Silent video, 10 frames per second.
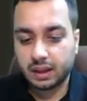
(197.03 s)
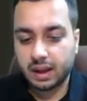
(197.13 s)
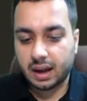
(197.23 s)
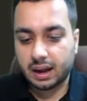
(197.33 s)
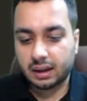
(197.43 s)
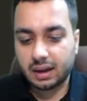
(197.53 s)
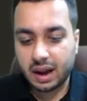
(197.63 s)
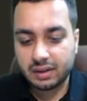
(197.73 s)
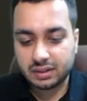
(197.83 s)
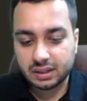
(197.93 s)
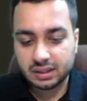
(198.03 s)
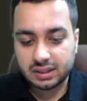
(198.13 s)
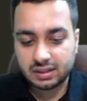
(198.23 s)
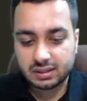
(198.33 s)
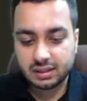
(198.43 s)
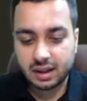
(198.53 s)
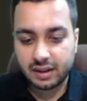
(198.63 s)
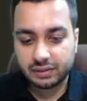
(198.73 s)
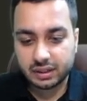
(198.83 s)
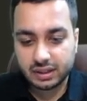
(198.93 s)
and after this,
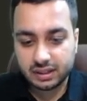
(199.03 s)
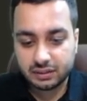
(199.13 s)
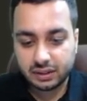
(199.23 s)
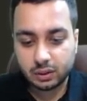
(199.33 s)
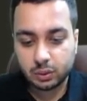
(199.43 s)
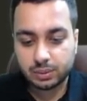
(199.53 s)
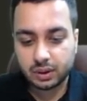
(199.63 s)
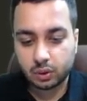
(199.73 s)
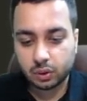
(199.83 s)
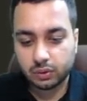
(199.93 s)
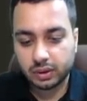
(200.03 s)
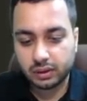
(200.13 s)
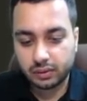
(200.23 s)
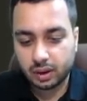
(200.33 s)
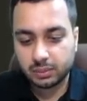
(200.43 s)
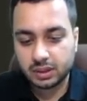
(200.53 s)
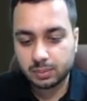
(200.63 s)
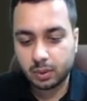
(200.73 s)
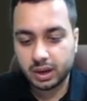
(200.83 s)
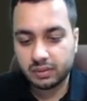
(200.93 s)
after these three loops are over, from this
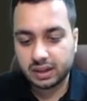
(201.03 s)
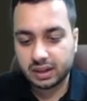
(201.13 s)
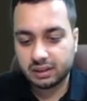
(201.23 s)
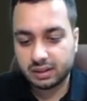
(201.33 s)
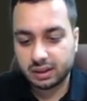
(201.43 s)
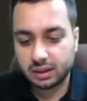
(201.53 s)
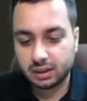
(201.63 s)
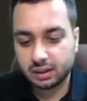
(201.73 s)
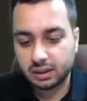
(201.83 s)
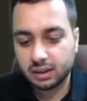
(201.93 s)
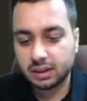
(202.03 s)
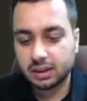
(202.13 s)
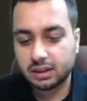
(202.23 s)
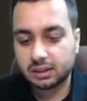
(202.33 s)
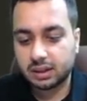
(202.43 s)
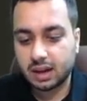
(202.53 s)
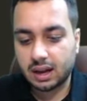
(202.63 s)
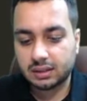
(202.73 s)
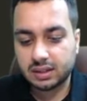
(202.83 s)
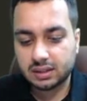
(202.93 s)
point we can say return the
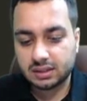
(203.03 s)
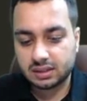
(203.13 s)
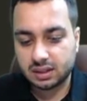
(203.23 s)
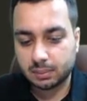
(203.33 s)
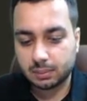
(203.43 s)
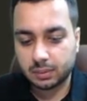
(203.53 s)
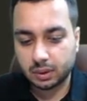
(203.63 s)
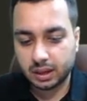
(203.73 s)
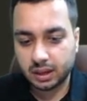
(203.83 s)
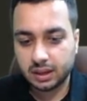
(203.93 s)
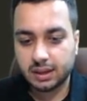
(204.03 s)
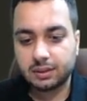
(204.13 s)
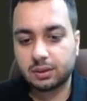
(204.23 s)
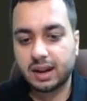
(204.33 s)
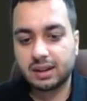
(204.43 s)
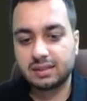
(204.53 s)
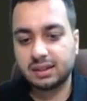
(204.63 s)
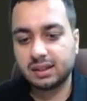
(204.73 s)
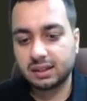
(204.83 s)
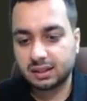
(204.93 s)
largest sum. Okay, that's
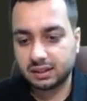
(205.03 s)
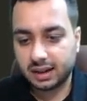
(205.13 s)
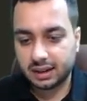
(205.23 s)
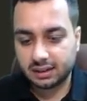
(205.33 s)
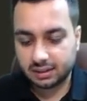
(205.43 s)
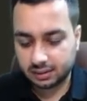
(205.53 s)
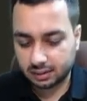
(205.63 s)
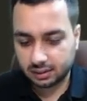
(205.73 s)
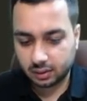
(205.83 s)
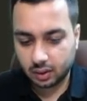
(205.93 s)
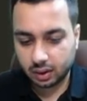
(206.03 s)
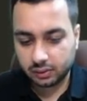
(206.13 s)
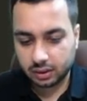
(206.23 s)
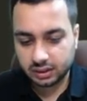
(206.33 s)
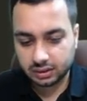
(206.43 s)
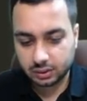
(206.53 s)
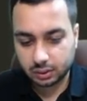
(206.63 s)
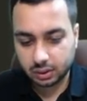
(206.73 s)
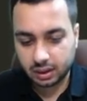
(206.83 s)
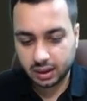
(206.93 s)
it. That's all for this
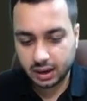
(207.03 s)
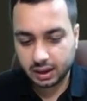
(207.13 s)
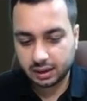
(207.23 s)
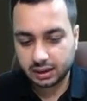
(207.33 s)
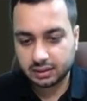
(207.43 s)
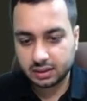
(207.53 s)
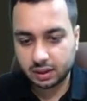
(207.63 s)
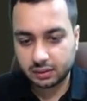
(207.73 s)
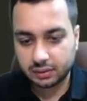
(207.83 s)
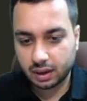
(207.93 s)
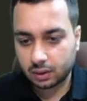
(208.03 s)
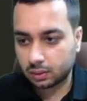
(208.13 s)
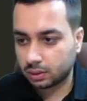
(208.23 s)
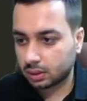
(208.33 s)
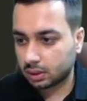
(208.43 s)
code. And instead of now